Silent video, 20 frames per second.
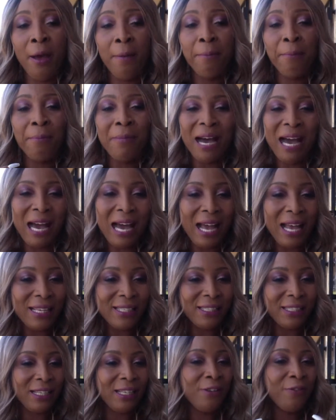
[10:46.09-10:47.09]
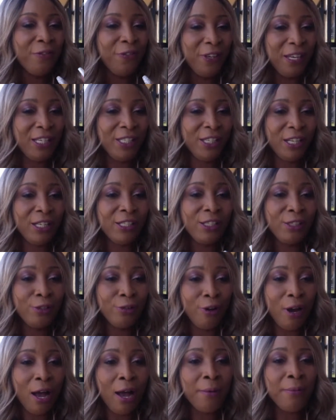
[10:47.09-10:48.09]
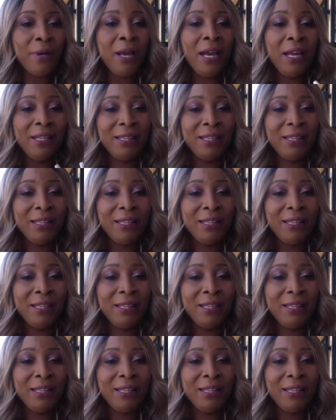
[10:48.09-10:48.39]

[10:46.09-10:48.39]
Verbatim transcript: mask and facial scrub